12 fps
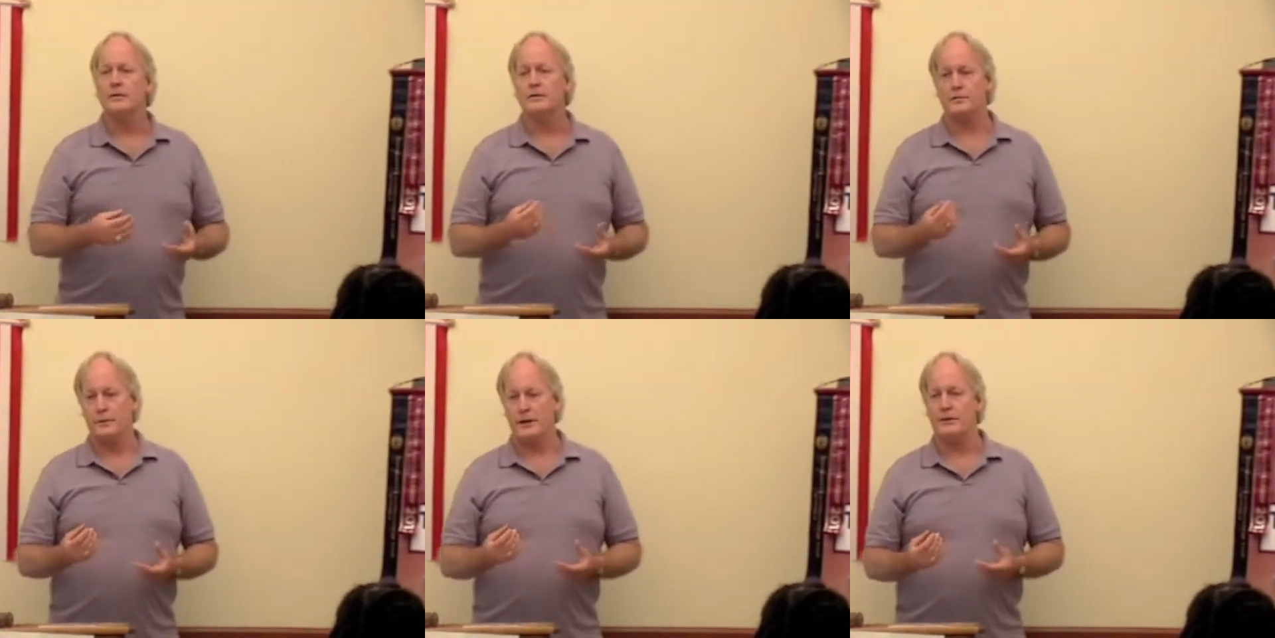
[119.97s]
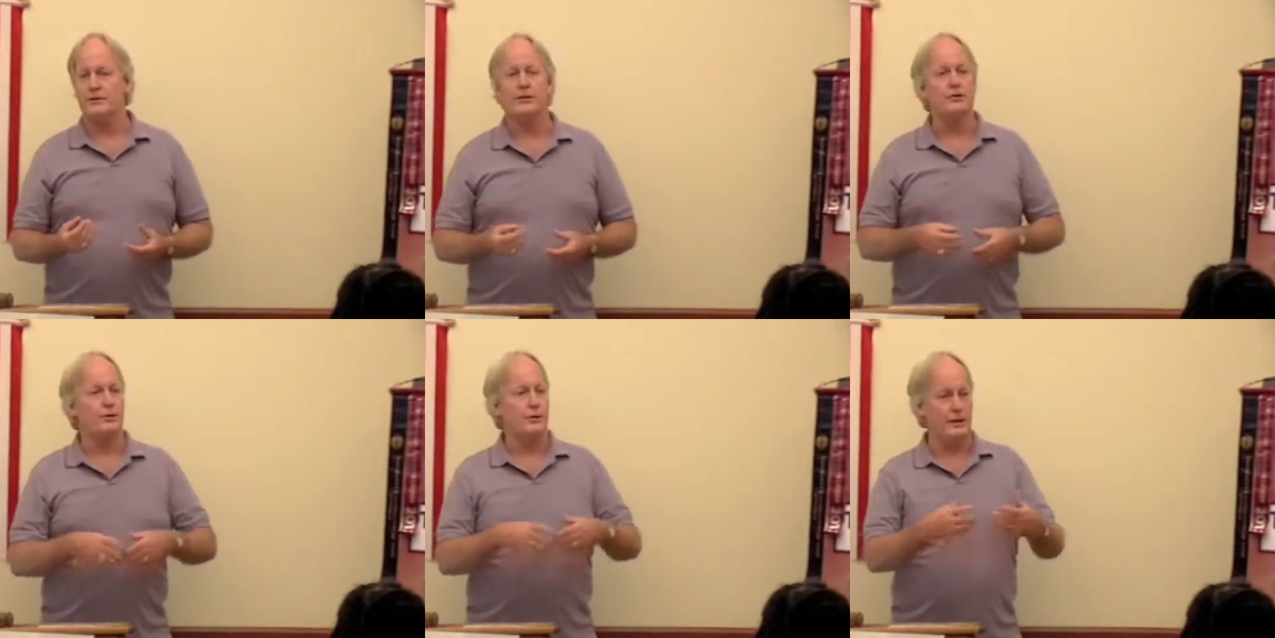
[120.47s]
speech
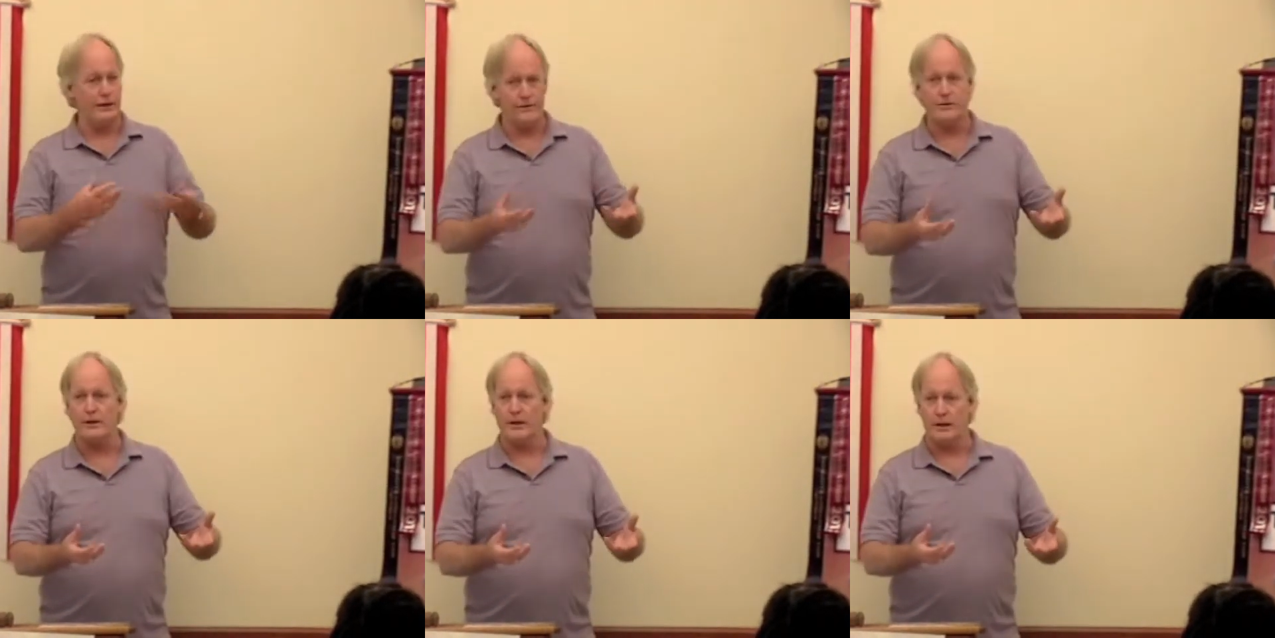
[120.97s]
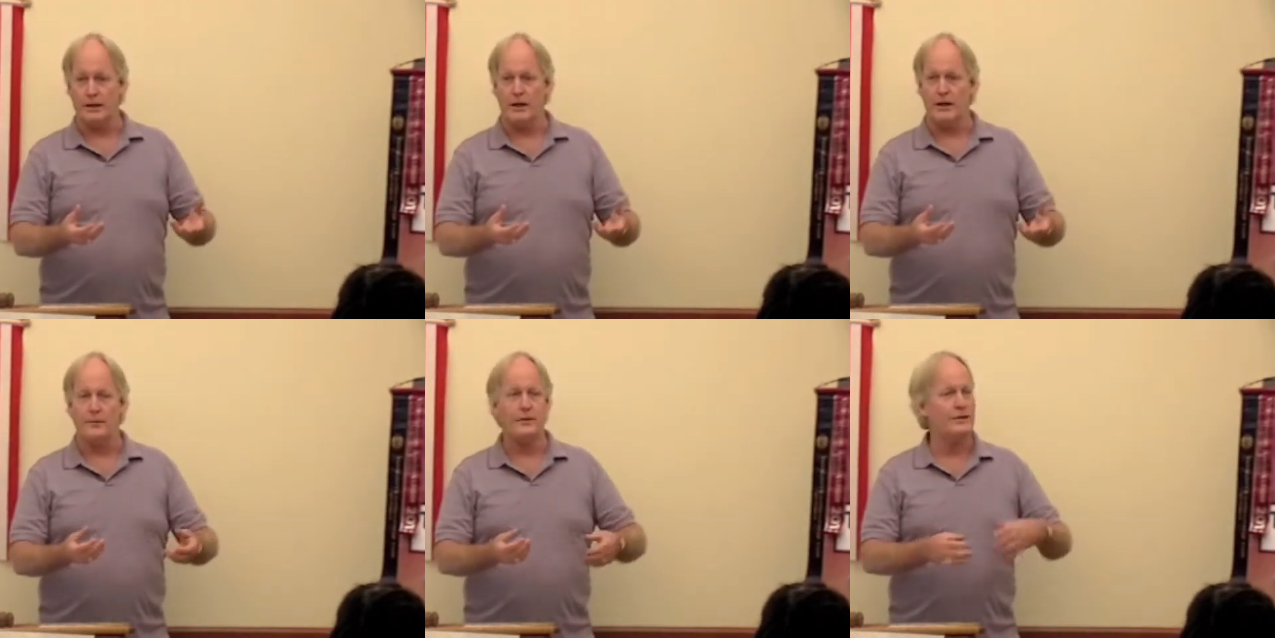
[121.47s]
that you give to the
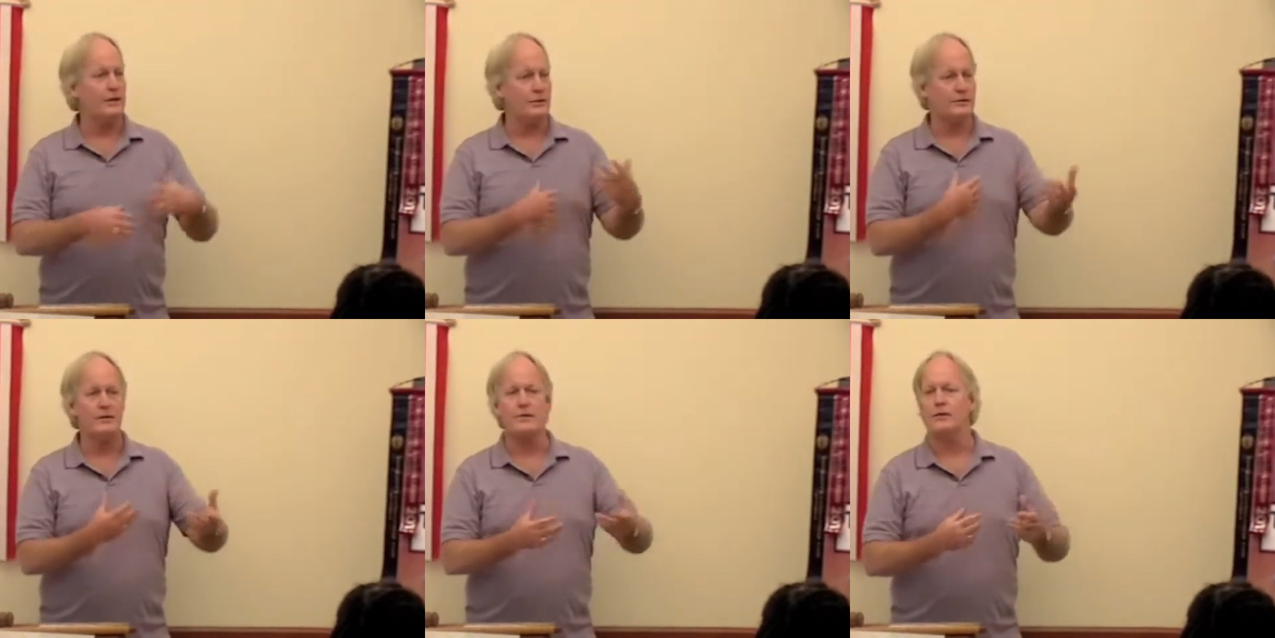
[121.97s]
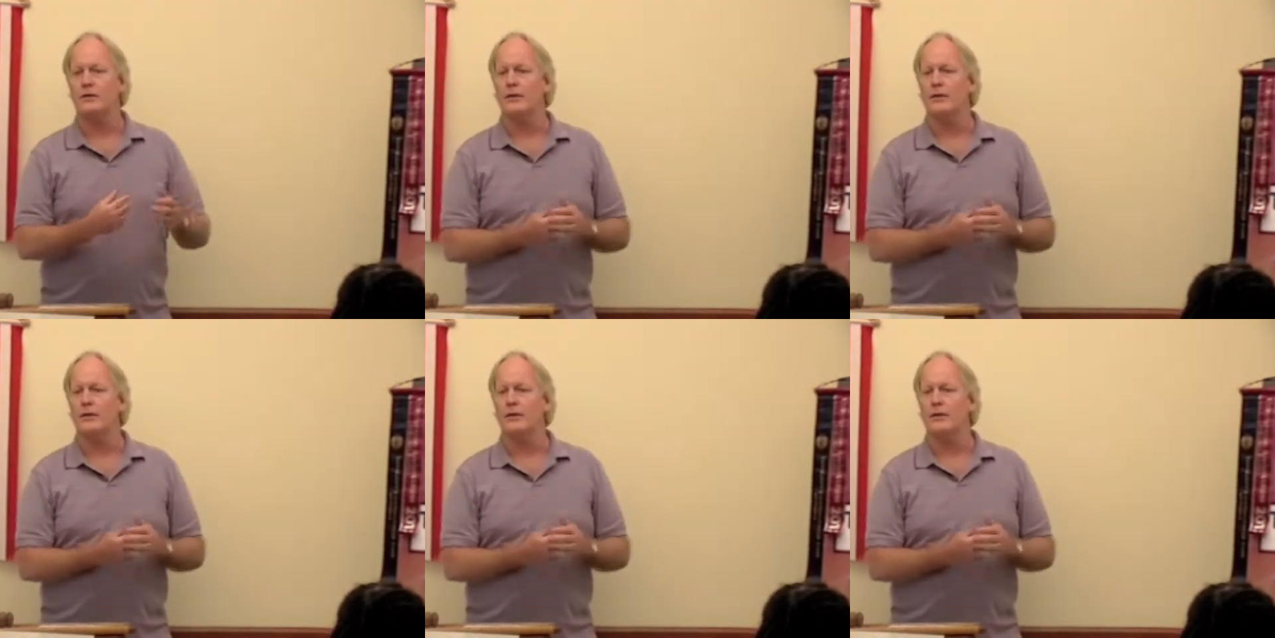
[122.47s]
club. You tell just a